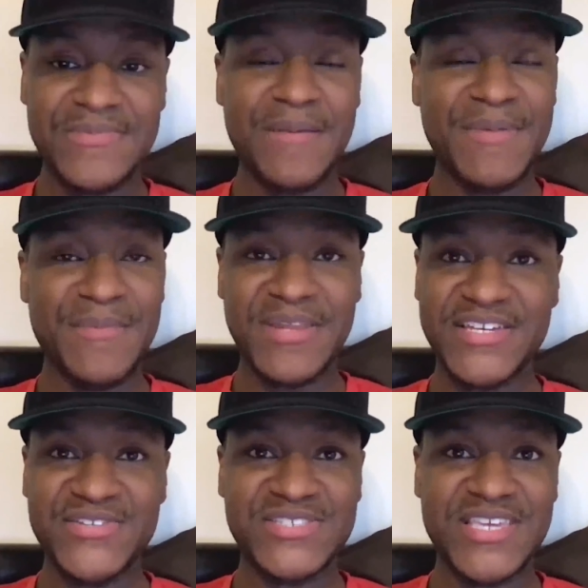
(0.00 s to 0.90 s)
I mean, but
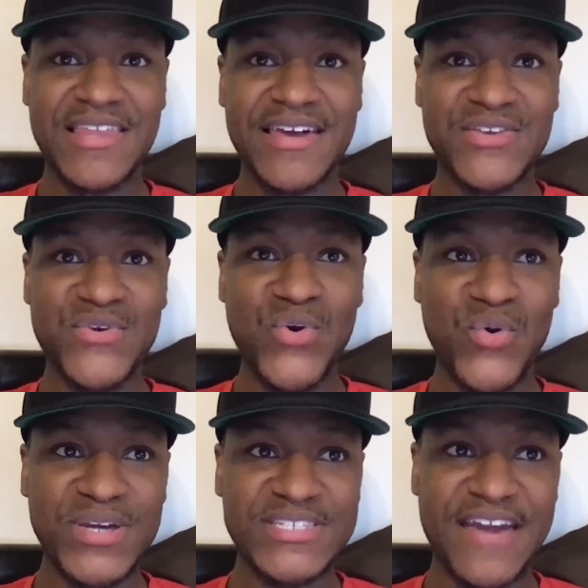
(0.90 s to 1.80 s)
like you said, like you
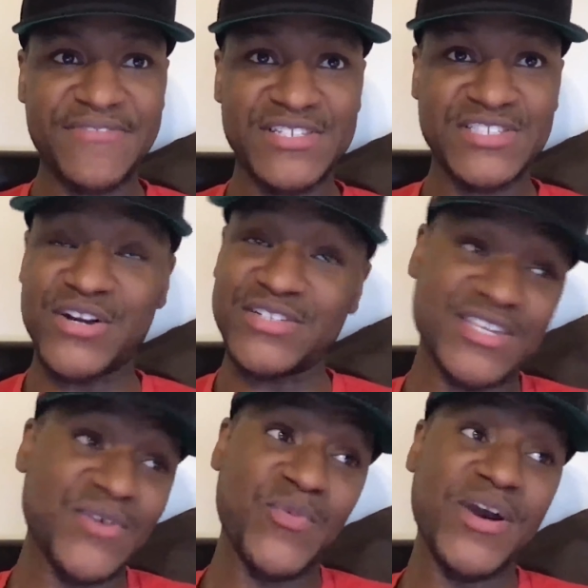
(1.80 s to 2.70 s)
always have to start
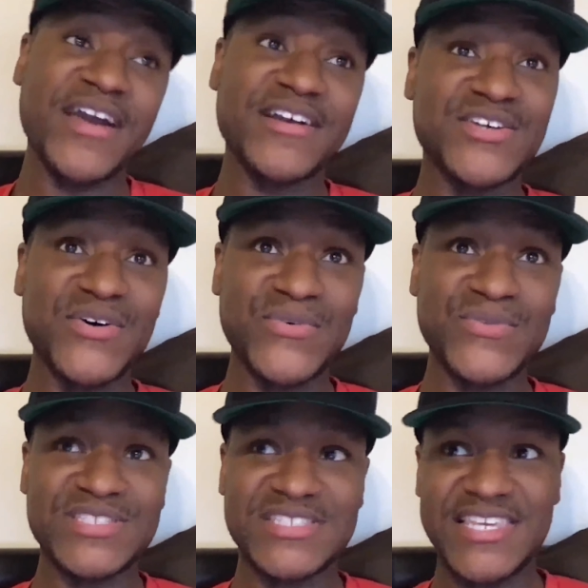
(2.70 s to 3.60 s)
somewhere. So
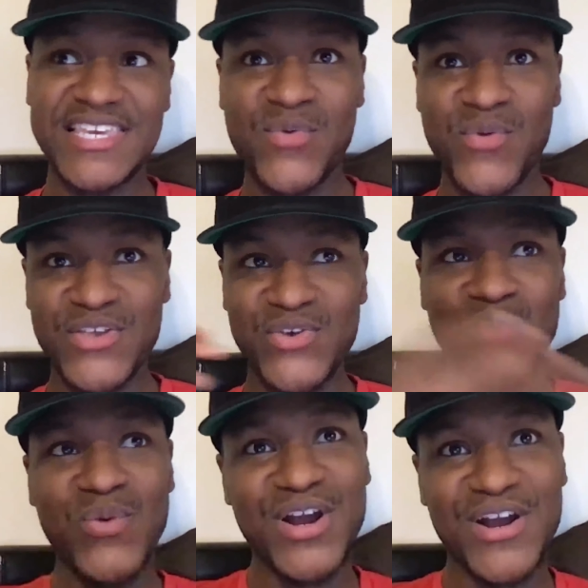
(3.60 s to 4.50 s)
seeing where you
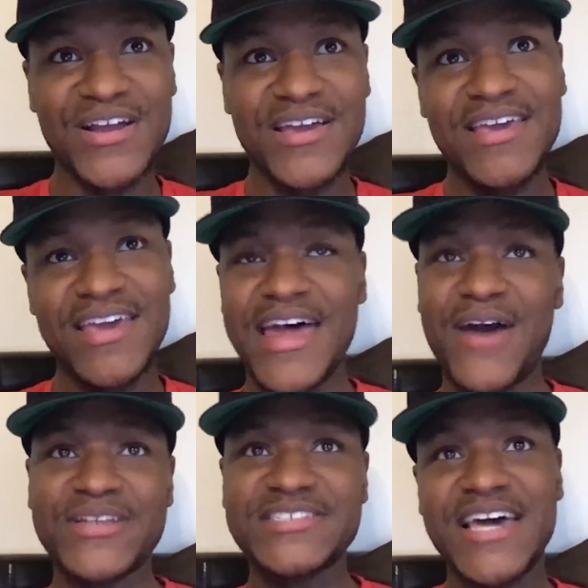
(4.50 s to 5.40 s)
were and
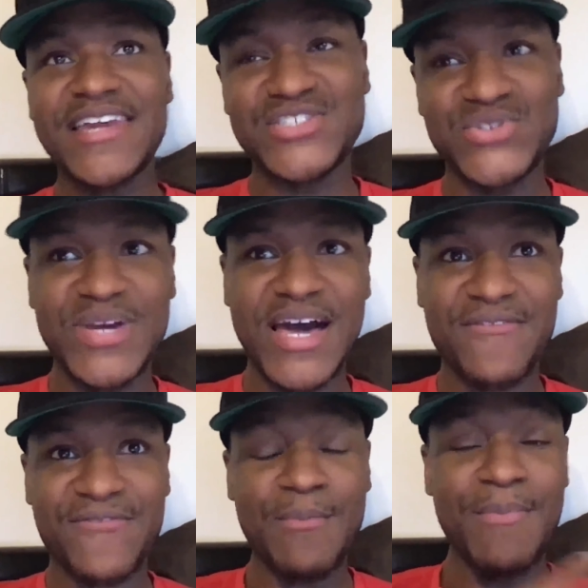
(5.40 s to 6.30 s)
how excited you
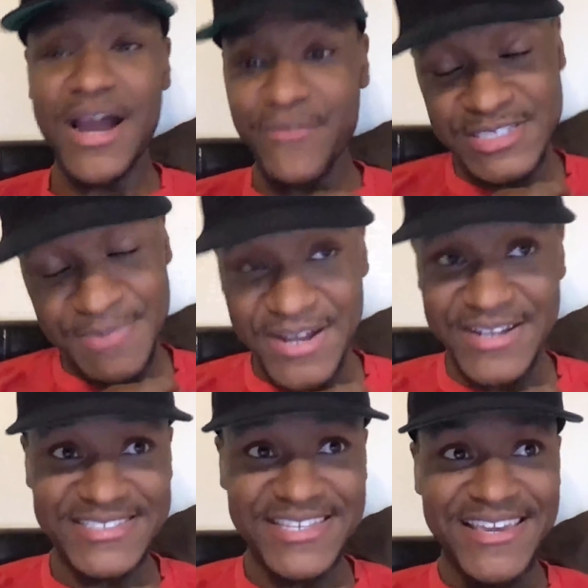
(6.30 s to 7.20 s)
got from my
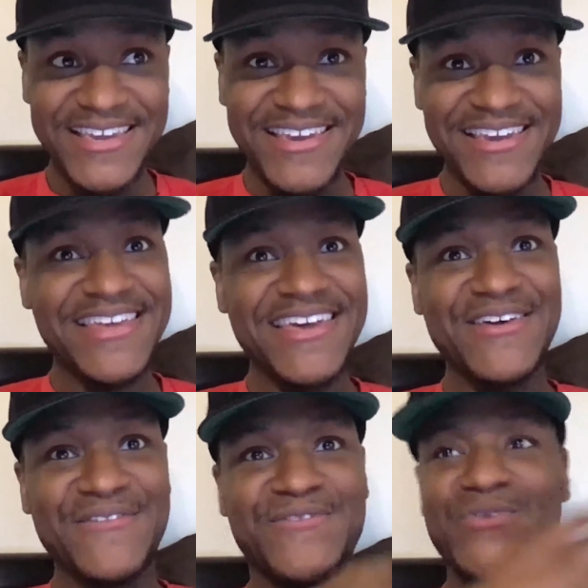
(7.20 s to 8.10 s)
response, and then
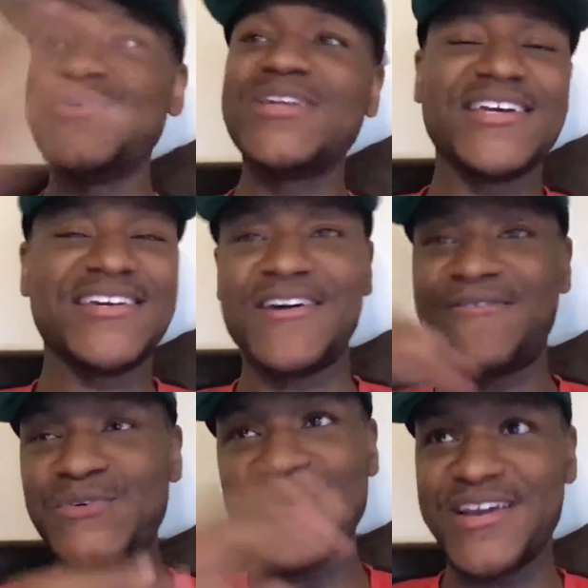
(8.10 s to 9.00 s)
a few
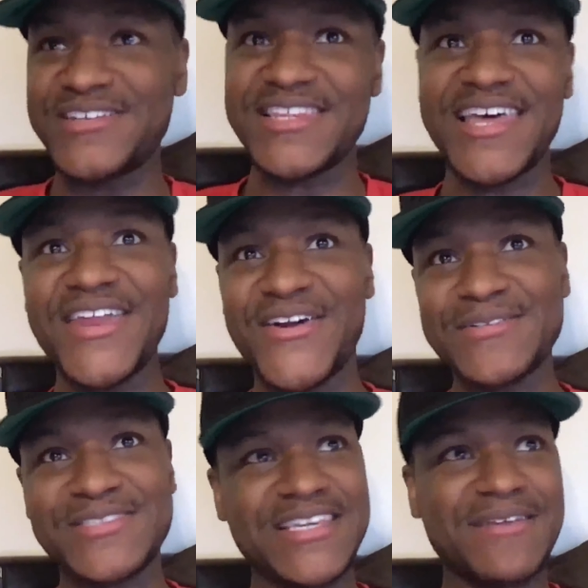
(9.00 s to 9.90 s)
years later,
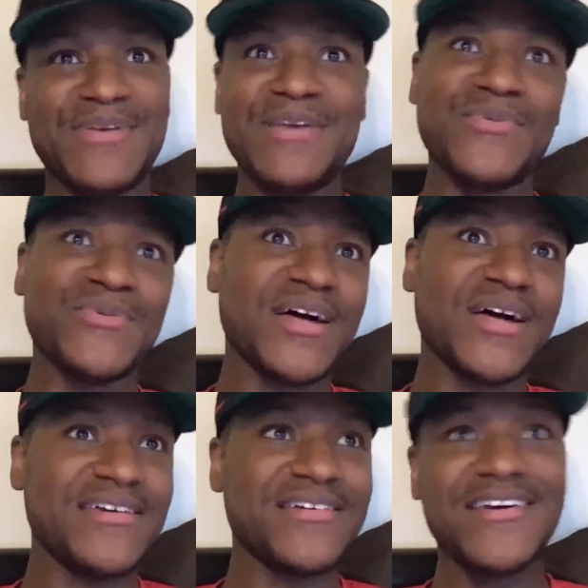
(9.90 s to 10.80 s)
I'm seeing people
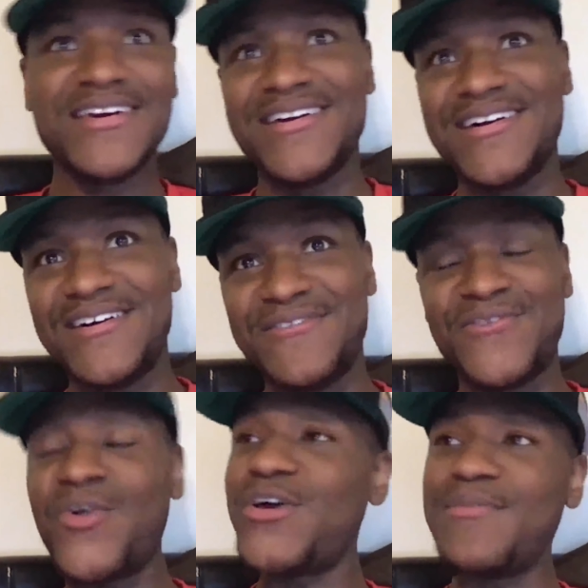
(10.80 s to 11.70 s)
like
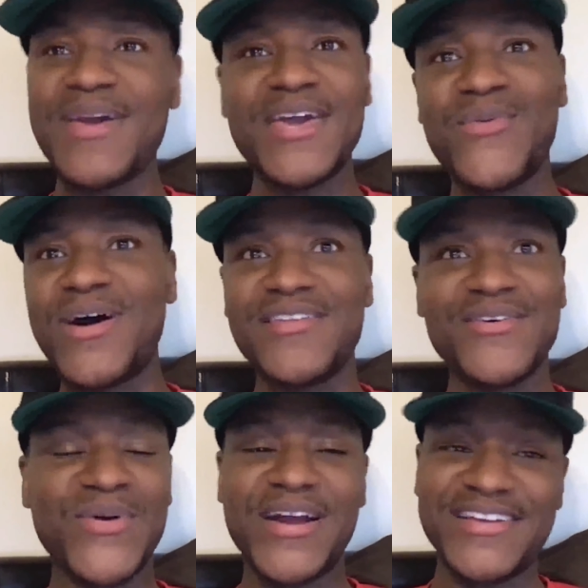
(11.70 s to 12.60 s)
Floyd
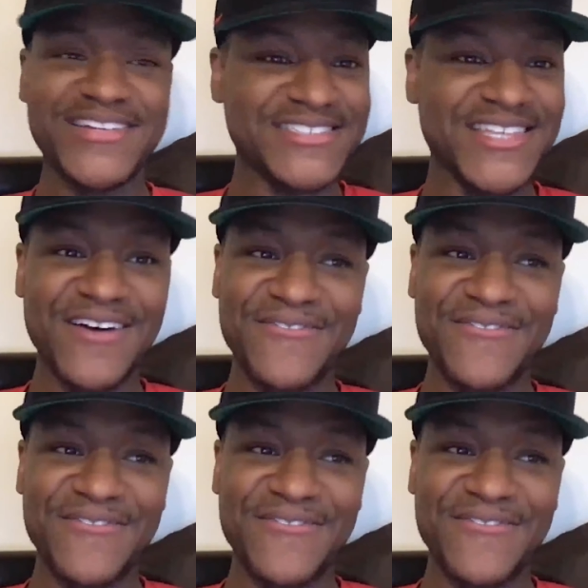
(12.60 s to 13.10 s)
Mayweather wearing your stuff.